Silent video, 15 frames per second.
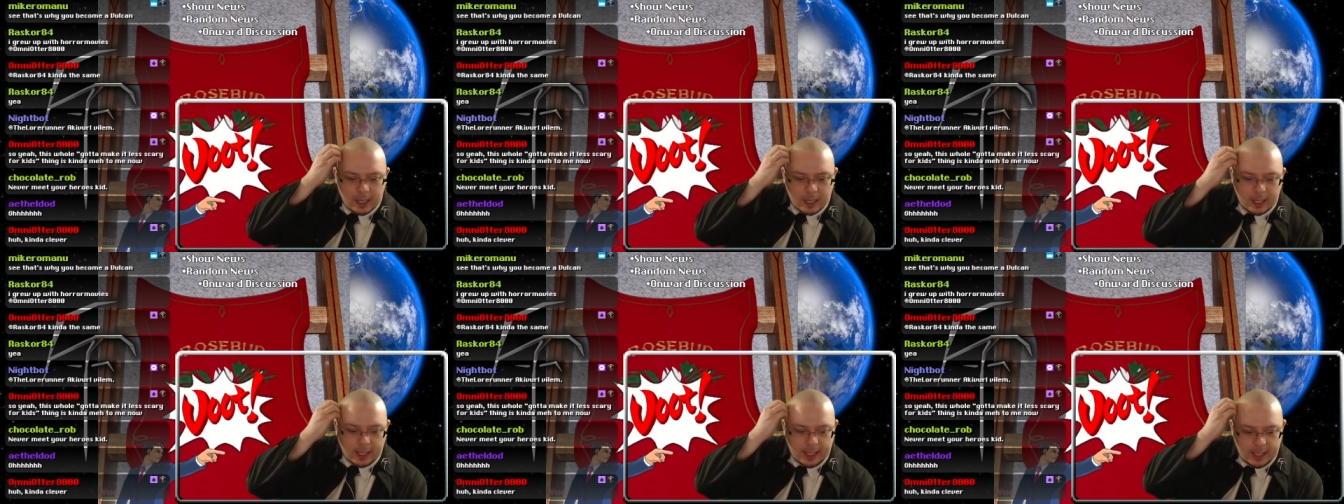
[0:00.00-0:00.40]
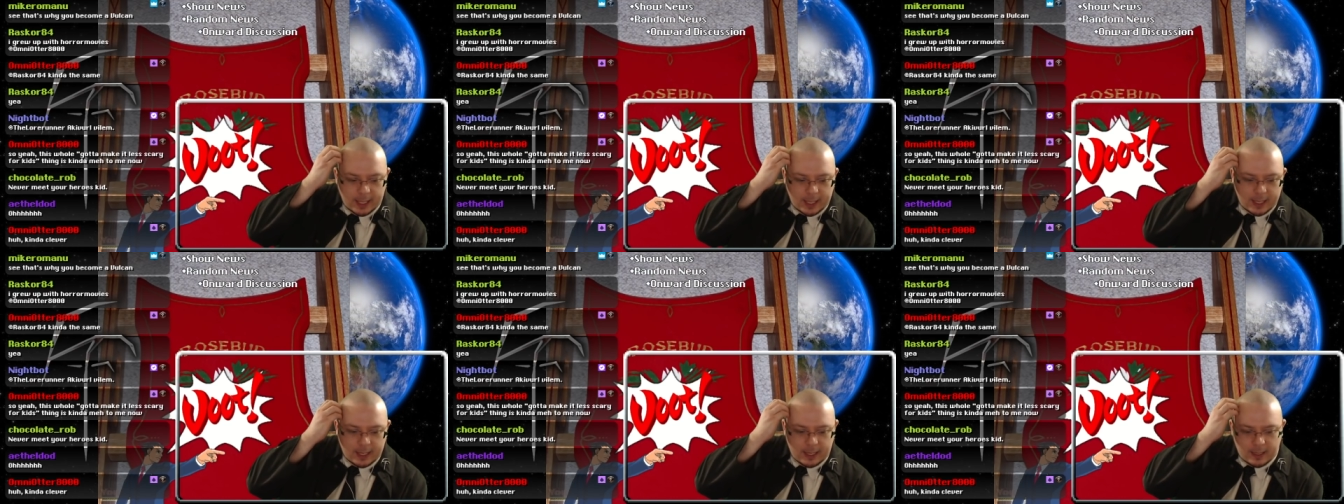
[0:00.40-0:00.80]

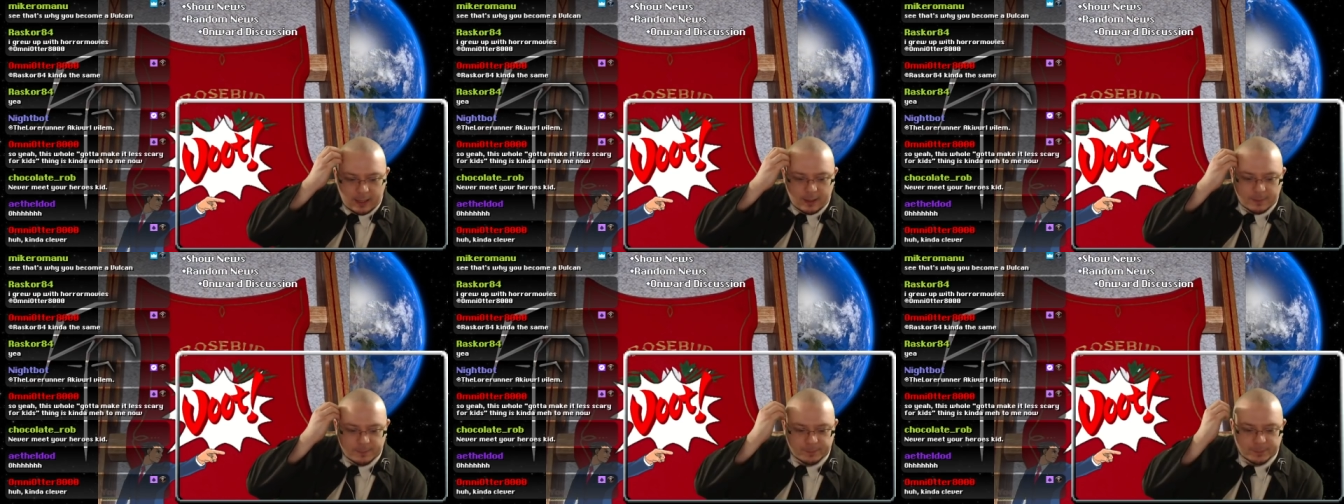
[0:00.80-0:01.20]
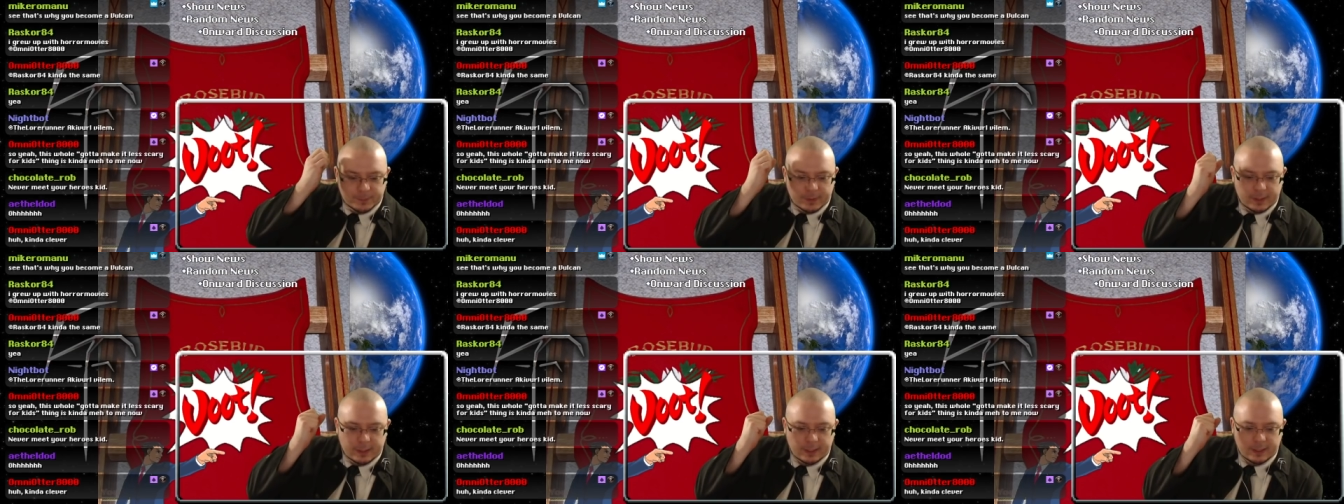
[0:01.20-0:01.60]
He
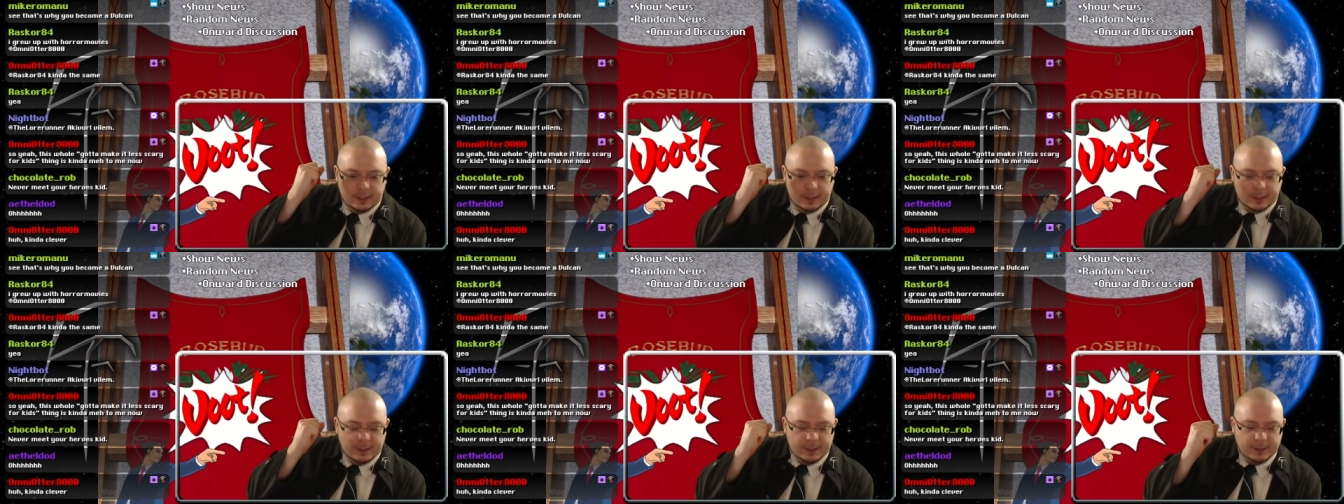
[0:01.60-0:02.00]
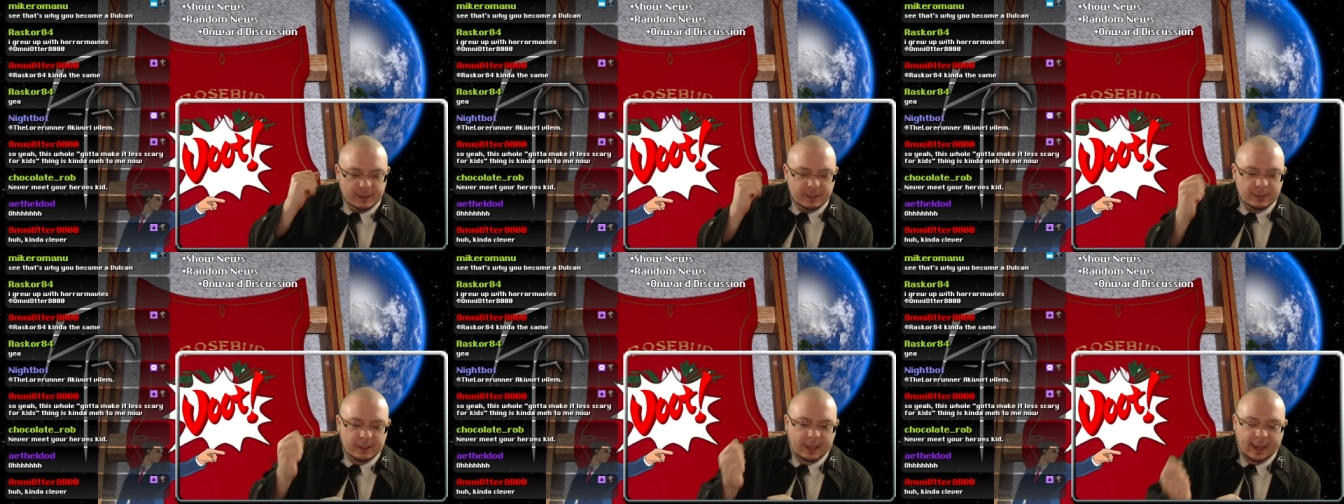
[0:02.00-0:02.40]

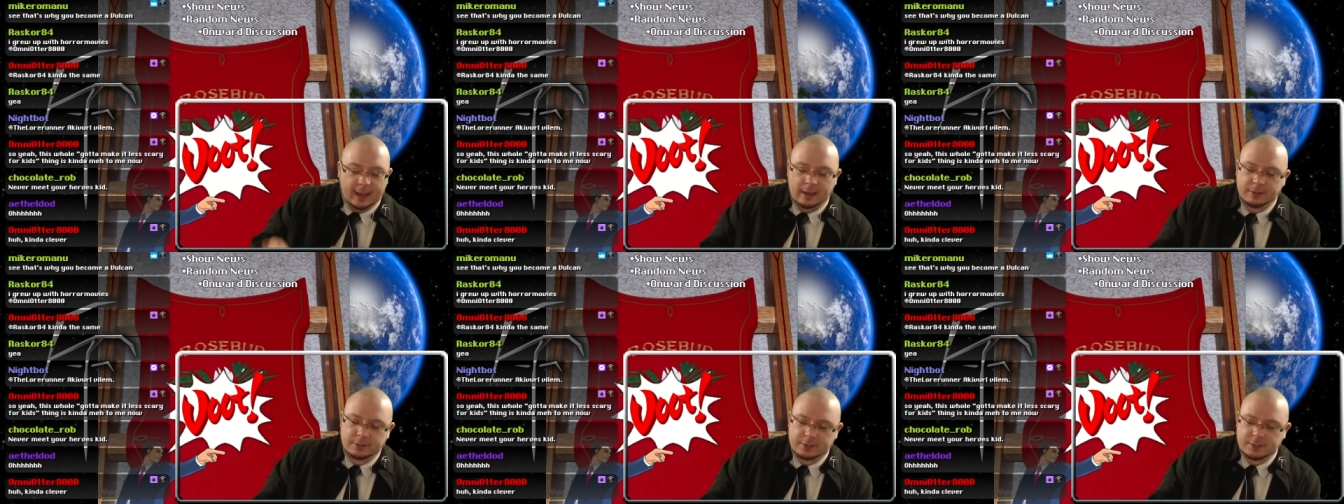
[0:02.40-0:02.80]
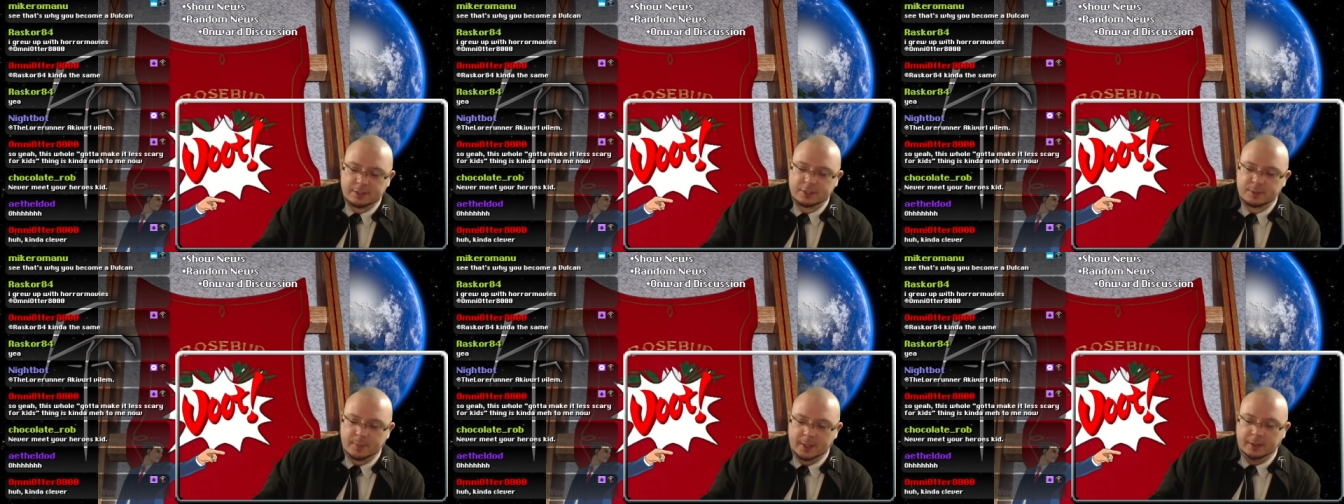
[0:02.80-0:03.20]
casts the
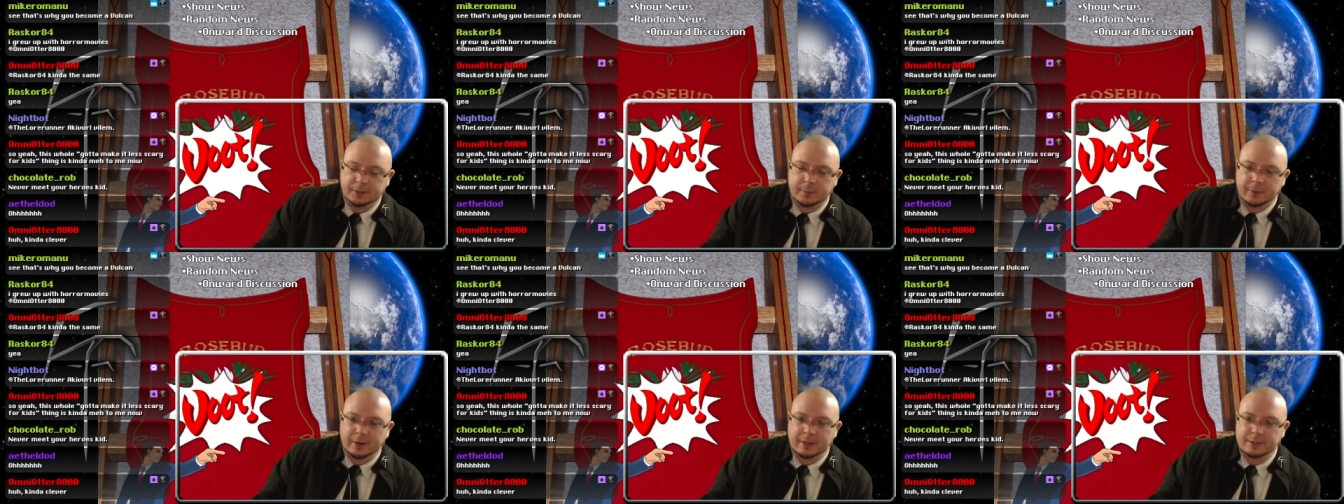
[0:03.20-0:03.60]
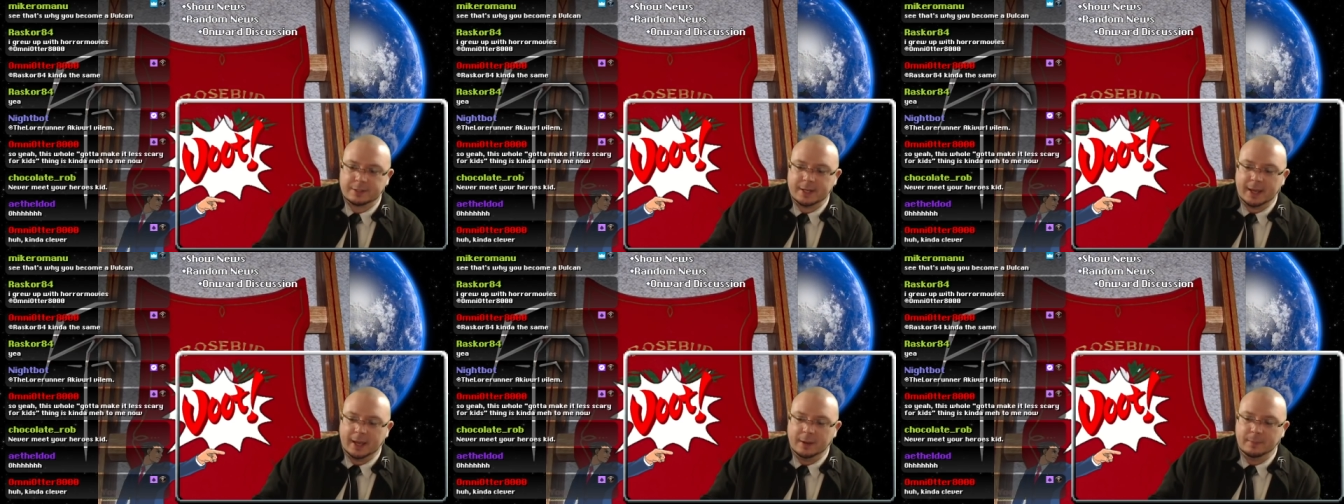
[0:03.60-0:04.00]
spell to bring his
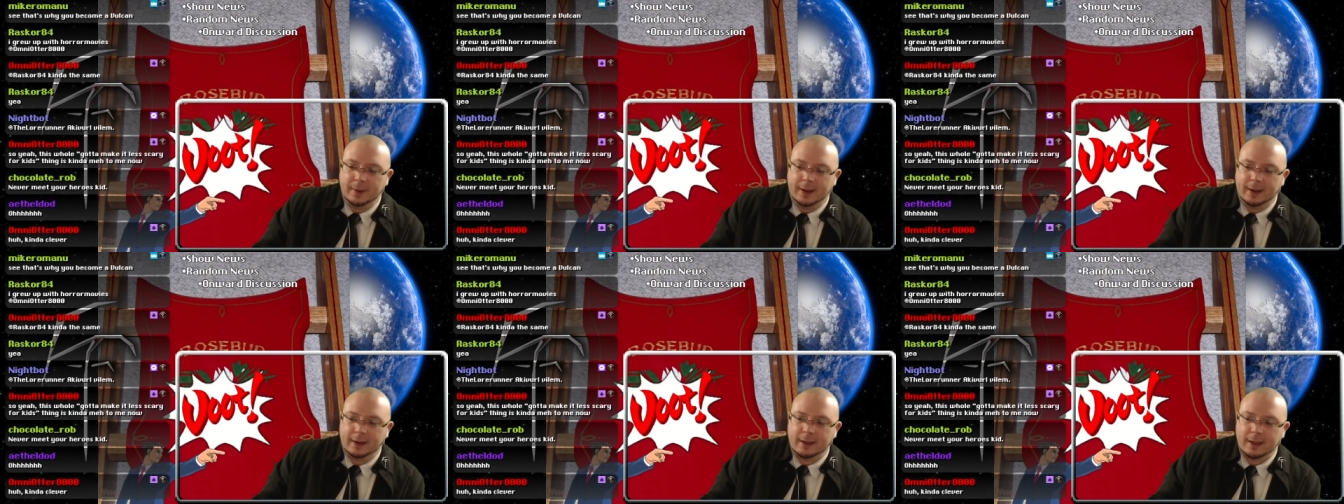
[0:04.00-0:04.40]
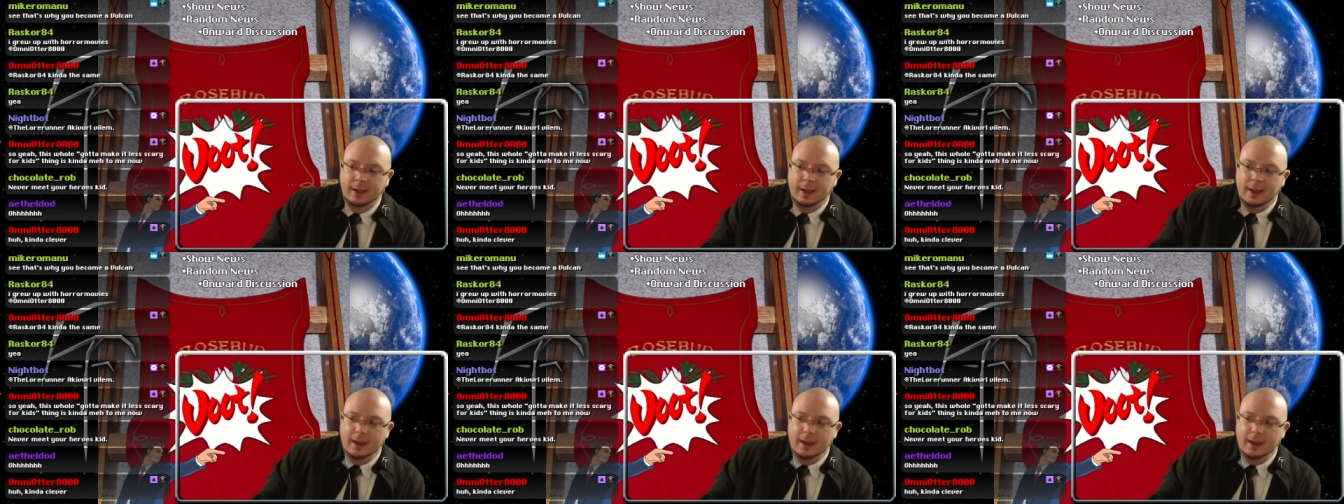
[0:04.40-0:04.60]
dad back,